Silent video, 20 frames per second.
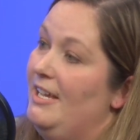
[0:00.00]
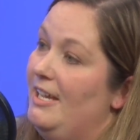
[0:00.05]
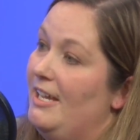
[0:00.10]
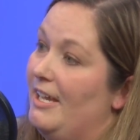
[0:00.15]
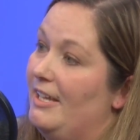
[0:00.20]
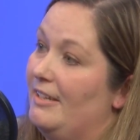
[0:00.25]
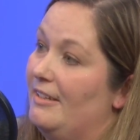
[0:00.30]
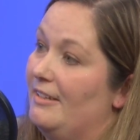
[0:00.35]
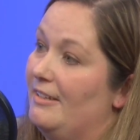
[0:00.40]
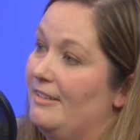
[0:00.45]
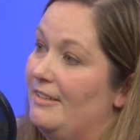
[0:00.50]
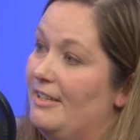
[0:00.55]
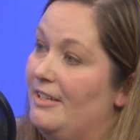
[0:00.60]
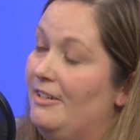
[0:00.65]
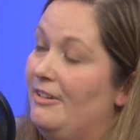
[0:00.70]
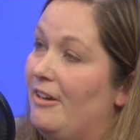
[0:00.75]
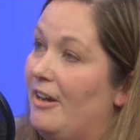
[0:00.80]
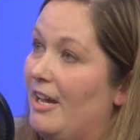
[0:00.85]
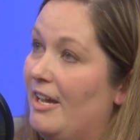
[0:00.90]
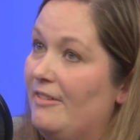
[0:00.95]
and
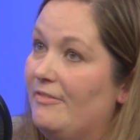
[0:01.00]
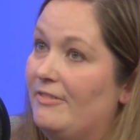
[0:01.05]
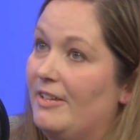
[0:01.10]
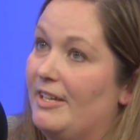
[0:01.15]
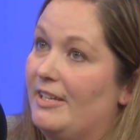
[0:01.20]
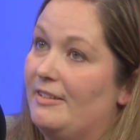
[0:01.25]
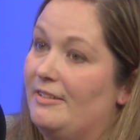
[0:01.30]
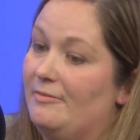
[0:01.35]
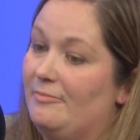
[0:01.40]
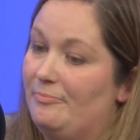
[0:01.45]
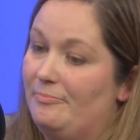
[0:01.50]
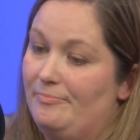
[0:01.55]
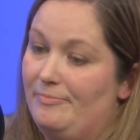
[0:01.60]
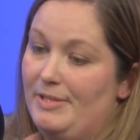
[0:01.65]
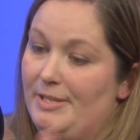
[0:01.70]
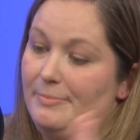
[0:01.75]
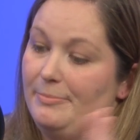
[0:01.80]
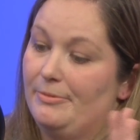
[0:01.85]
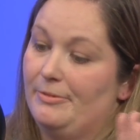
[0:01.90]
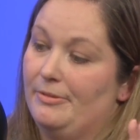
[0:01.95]
I have like
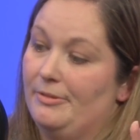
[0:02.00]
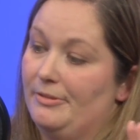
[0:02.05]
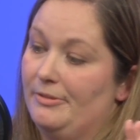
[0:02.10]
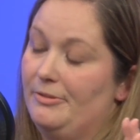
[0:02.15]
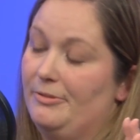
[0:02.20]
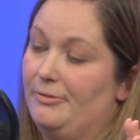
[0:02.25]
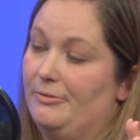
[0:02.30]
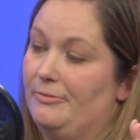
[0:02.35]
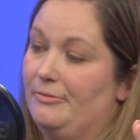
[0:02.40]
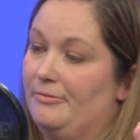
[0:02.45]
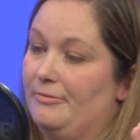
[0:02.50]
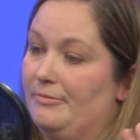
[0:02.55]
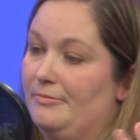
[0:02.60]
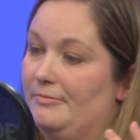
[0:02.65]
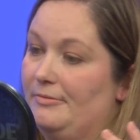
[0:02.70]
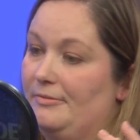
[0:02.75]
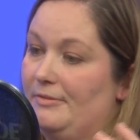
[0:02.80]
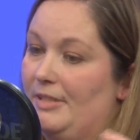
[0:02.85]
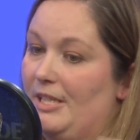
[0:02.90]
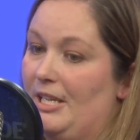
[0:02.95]
people who
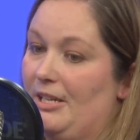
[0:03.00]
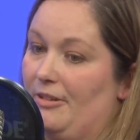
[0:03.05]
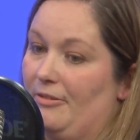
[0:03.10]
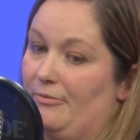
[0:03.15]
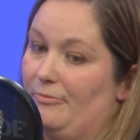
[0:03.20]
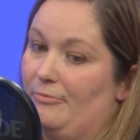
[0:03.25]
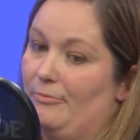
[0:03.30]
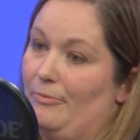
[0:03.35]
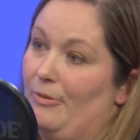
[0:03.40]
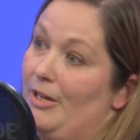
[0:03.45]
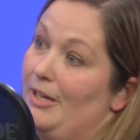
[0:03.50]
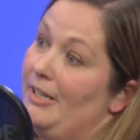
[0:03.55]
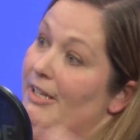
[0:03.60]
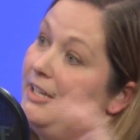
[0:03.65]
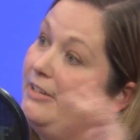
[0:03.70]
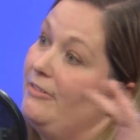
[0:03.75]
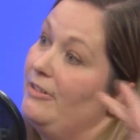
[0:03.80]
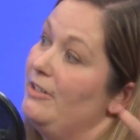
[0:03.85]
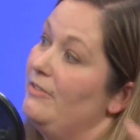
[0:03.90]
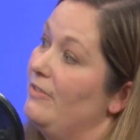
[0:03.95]
want to
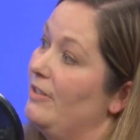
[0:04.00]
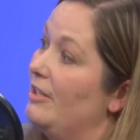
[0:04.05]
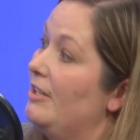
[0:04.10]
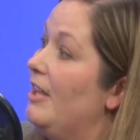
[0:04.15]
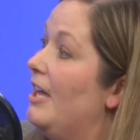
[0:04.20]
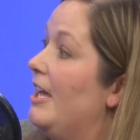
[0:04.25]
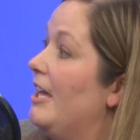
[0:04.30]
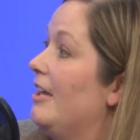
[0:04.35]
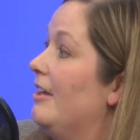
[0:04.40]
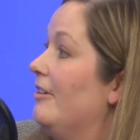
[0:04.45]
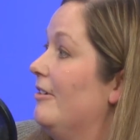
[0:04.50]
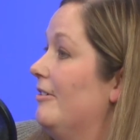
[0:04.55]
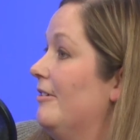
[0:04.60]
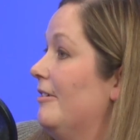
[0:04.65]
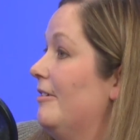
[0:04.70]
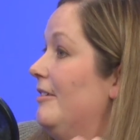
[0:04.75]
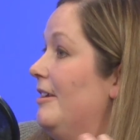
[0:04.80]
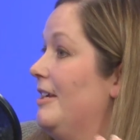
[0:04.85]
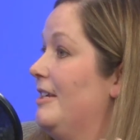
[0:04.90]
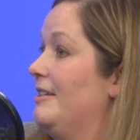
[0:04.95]
get rid of a client or a
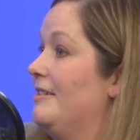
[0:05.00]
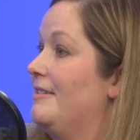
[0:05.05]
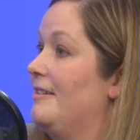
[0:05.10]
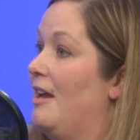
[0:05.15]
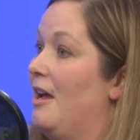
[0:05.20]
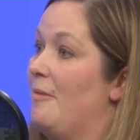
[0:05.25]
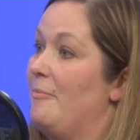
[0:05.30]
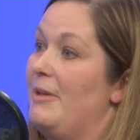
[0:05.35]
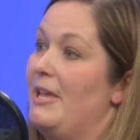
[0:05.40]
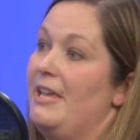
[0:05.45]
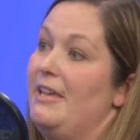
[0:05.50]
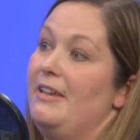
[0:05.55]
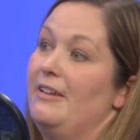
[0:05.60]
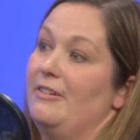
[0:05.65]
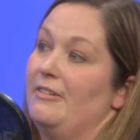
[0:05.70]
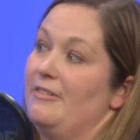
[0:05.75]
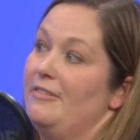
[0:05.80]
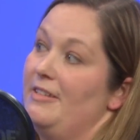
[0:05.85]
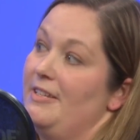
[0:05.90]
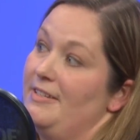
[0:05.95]
client's not paying
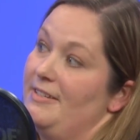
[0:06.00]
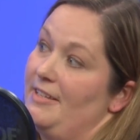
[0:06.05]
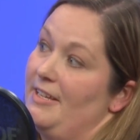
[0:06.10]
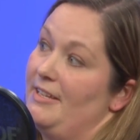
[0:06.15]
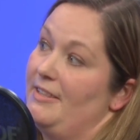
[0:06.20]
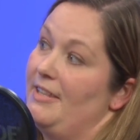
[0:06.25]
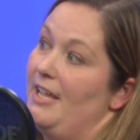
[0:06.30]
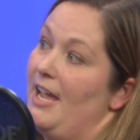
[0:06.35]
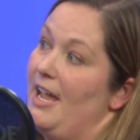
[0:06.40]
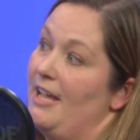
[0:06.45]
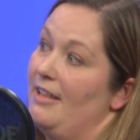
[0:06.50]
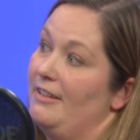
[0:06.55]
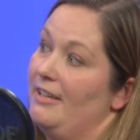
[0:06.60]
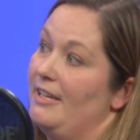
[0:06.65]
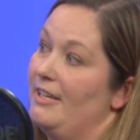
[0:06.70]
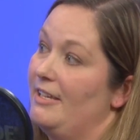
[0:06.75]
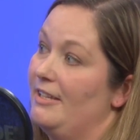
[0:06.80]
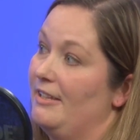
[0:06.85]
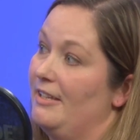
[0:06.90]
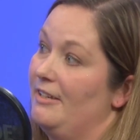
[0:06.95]
or things like that.
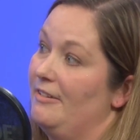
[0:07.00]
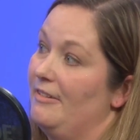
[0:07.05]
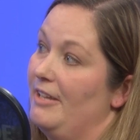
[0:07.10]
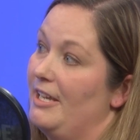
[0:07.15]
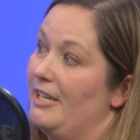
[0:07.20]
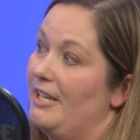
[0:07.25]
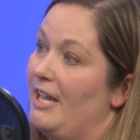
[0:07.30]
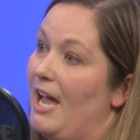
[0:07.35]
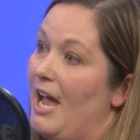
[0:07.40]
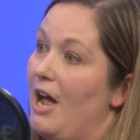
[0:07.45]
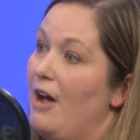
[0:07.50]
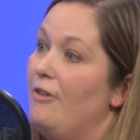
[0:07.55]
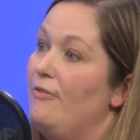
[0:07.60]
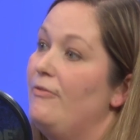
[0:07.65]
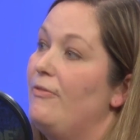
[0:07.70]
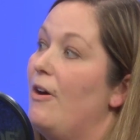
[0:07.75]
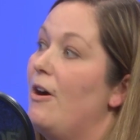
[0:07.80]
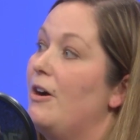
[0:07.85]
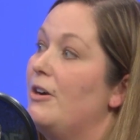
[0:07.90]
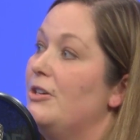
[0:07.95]
Like, and they're like, how
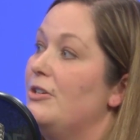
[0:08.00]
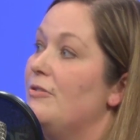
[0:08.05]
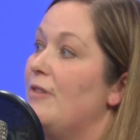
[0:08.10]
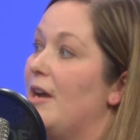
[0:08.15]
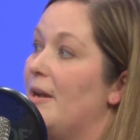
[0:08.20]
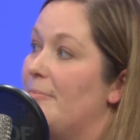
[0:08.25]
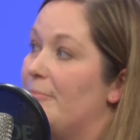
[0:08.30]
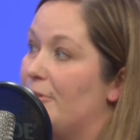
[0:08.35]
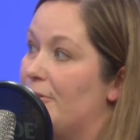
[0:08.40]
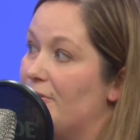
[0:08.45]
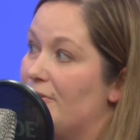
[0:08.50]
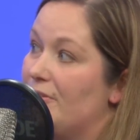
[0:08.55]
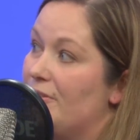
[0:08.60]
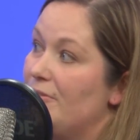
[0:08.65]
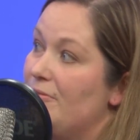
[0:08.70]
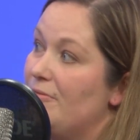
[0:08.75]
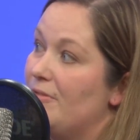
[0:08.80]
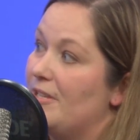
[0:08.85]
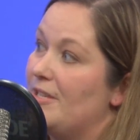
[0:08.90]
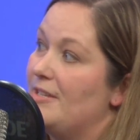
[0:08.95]
far do I
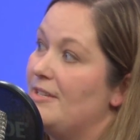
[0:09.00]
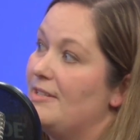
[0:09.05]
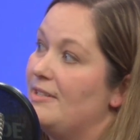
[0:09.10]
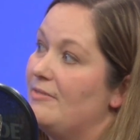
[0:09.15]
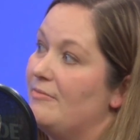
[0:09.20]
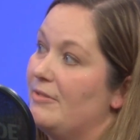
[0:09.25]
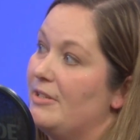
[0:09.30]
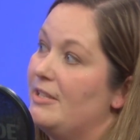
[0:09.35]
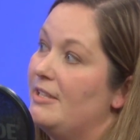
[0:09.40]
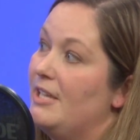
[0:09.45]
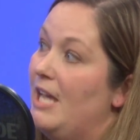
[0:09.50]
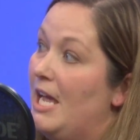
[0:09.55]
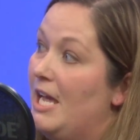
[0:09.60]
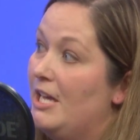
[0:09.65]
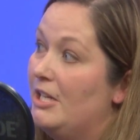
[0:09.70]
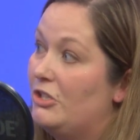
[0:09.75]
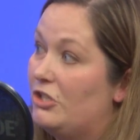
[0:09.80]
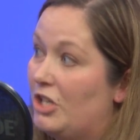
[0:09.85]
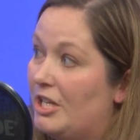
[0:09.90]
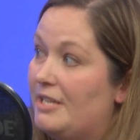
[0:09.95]
pursue this with
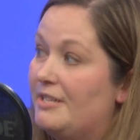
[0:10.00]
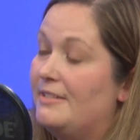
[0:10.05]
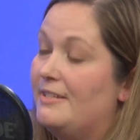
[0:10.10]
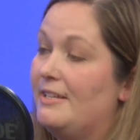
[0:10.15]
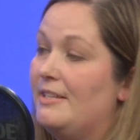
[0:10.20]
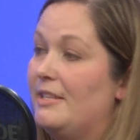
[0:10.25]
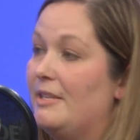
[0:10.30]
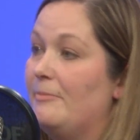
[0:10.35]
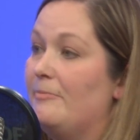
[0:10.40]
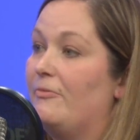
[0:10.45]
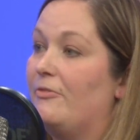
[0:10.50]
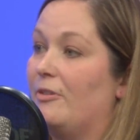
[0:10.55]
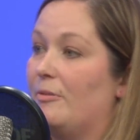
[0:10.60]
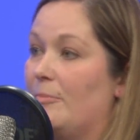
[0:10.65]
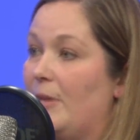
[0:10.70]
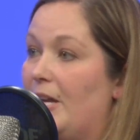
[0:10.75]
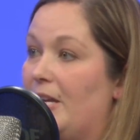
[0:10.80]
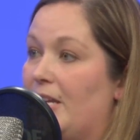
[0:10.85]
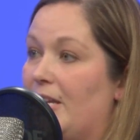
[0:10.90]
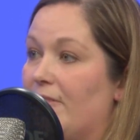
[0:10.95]
chasing them for
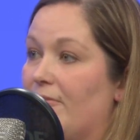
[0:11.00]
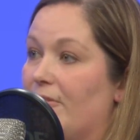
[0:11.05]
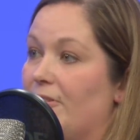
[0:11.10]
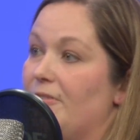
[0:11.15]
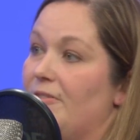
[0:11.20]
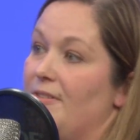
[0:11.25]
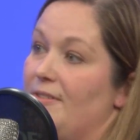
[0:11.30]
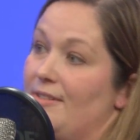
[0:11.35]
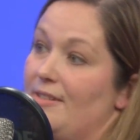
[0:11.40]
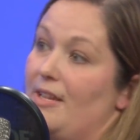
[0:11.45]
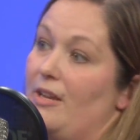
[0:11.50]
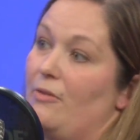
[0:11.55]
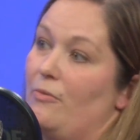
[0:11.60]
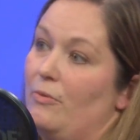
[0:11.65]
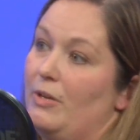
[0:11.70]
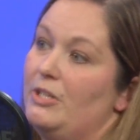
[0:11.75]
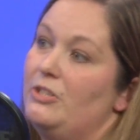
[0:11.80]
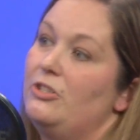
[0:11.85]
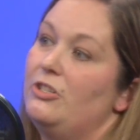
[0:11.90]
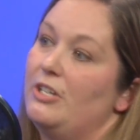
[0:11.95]
money versus like,
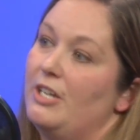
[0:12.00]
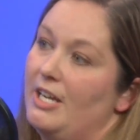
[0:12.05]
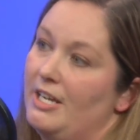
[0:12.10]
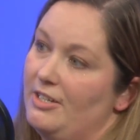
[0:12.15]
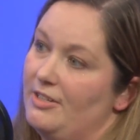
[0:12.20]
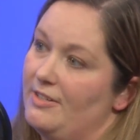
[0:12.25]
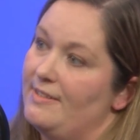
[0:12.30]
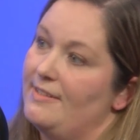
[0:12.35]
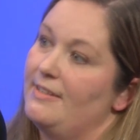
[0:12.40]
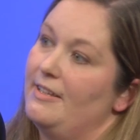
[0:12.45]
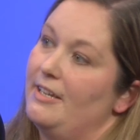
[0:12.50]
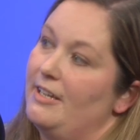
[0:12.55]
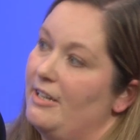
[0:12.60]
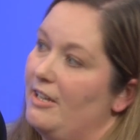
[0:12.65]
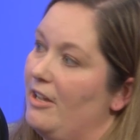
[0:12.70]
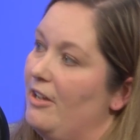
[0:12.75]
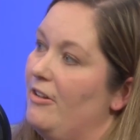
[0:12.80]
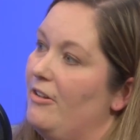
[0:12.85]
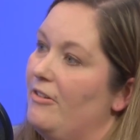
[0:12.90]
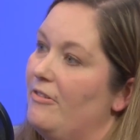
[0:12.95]
when should I just let it
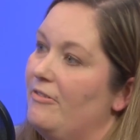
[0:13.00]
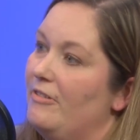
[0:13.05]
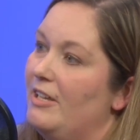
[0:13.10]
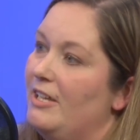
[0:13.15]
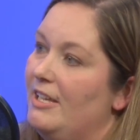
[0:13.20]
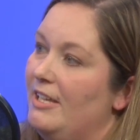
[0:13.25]
go?